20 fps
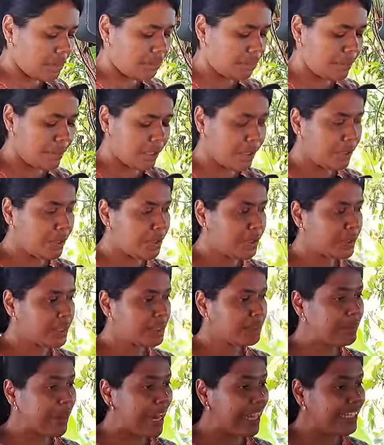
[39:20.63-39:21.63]

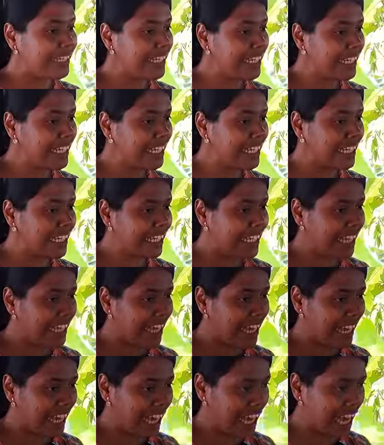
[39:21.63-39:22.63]
produced by the
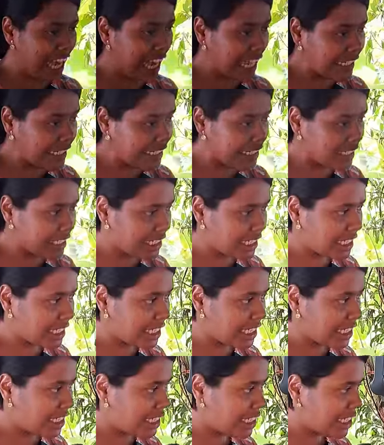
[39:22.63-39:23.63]
heart,
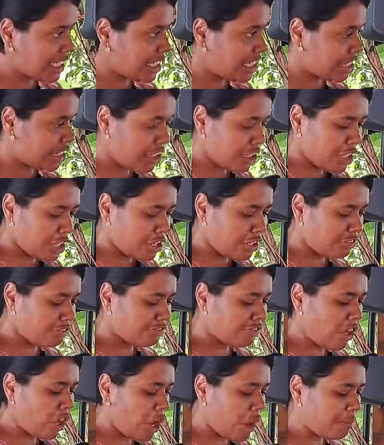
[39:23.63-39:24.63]

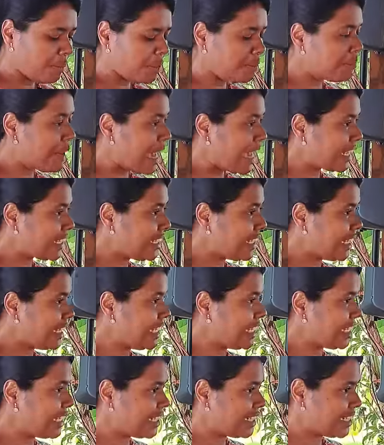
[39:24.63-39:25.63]
formed by
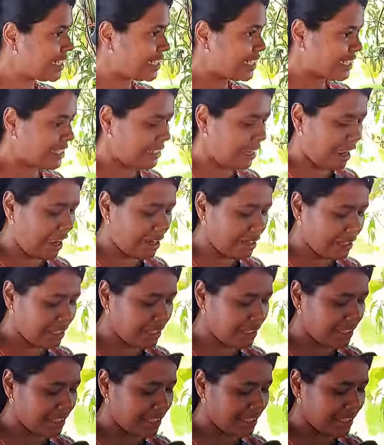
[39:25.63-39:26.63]
the tongue,
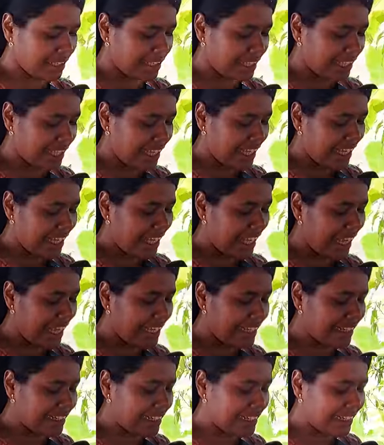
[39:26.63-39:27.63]

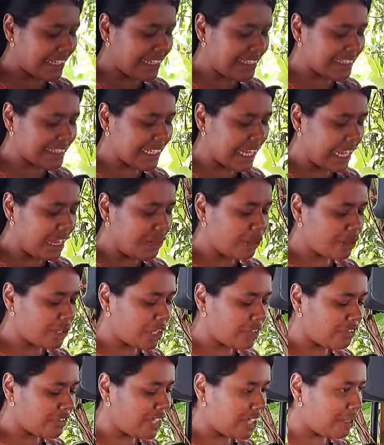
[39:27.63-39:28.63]
and released out
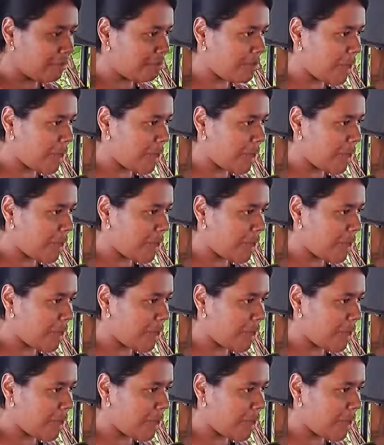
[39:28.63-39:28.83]
of the